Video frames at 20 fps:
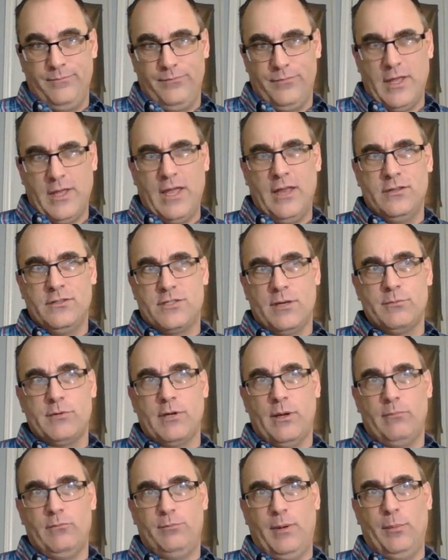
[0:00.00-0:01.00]
and
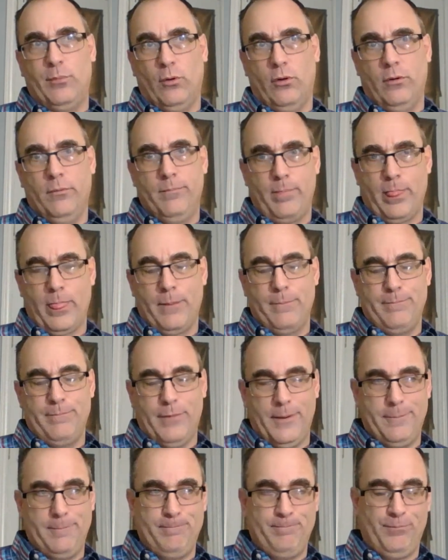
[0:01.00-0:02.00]
sometimes people.
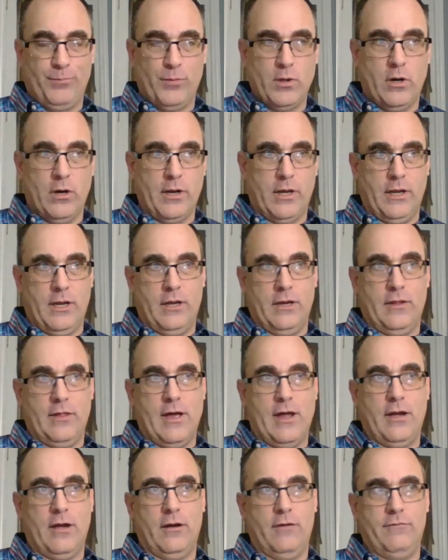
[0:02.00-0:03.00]
But I'll get into
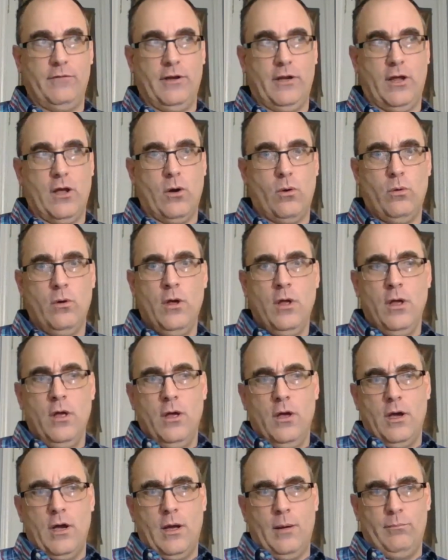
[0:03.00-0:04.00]
that in a video
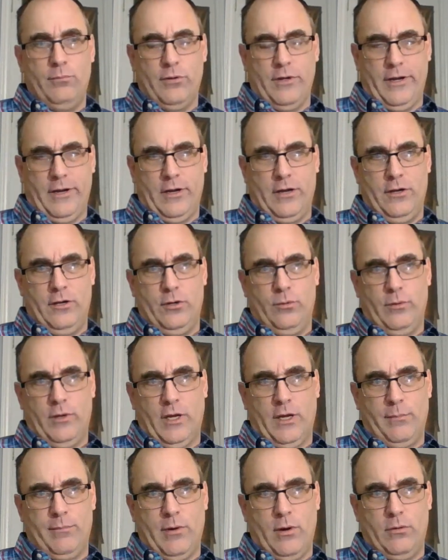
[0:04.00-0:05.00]
I'm planning on
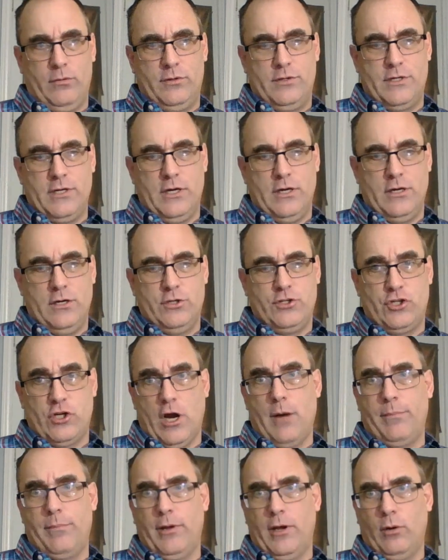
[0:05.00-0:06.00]
doing about uh,
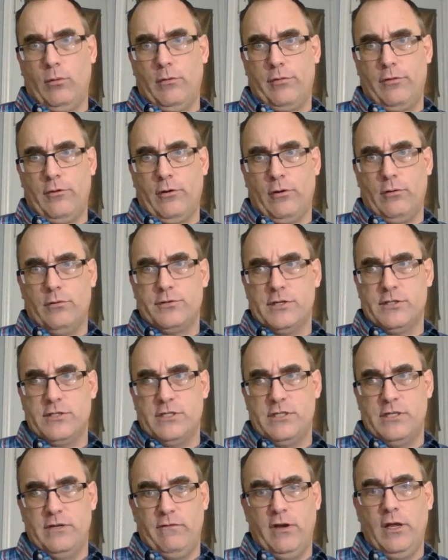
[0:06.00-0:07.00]
shopping with
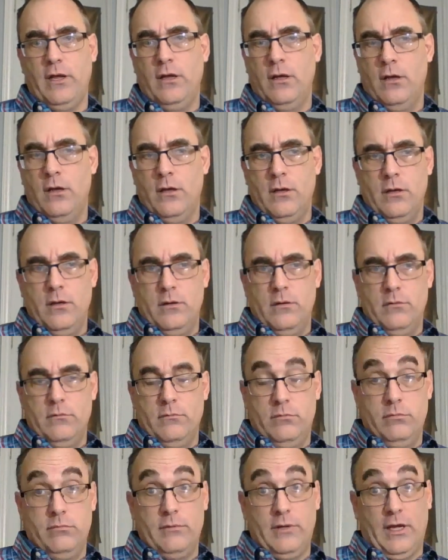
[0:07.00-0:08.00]
neurosensitivity.
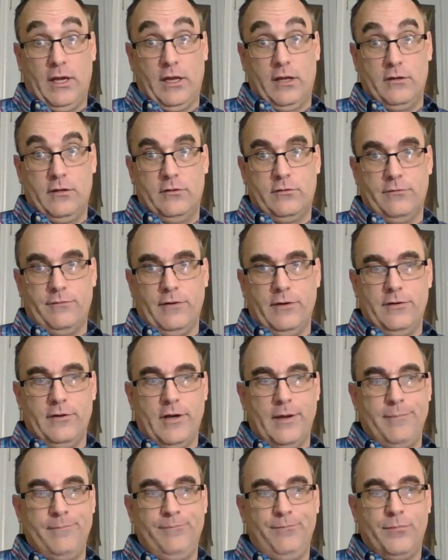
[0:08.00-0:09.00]
It's a fun
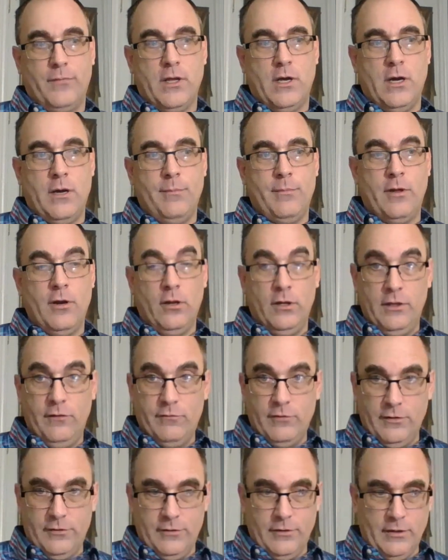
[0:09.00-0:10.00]
time. Um, and I'll leave
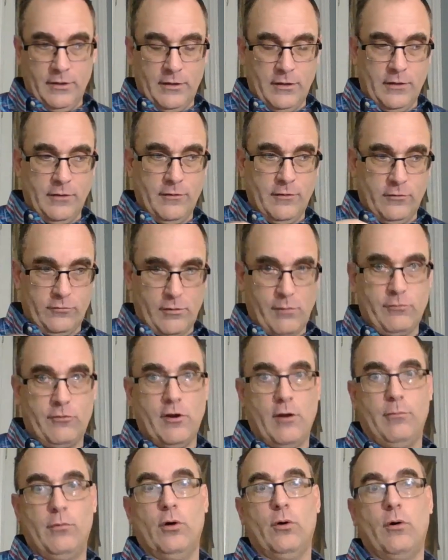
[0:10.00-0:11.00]
it in, in the description
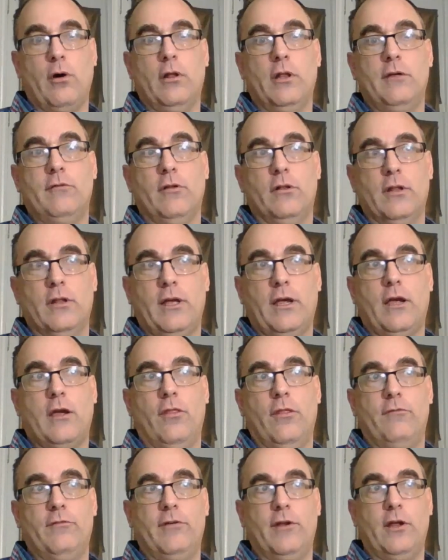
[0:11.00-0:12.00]
down below. I'll leave a link on
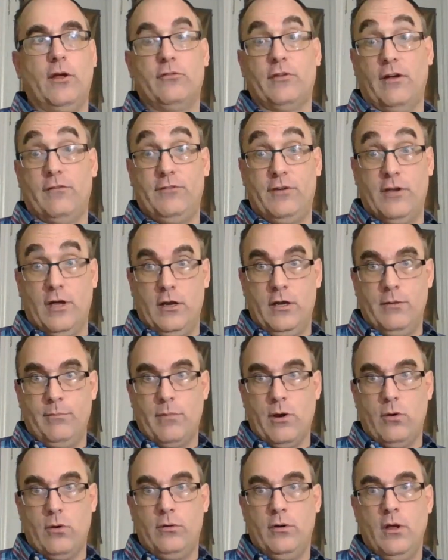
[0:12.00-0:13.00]
the videos I've done
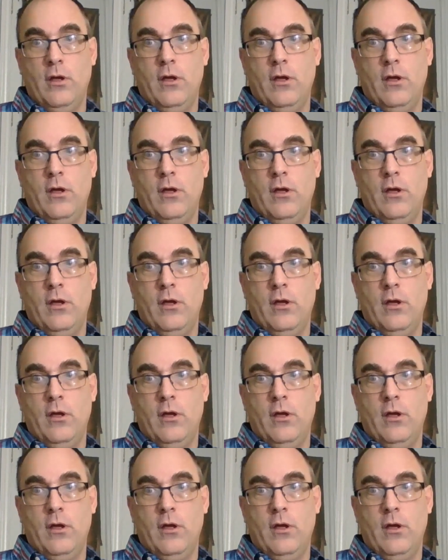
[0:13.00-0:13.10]
about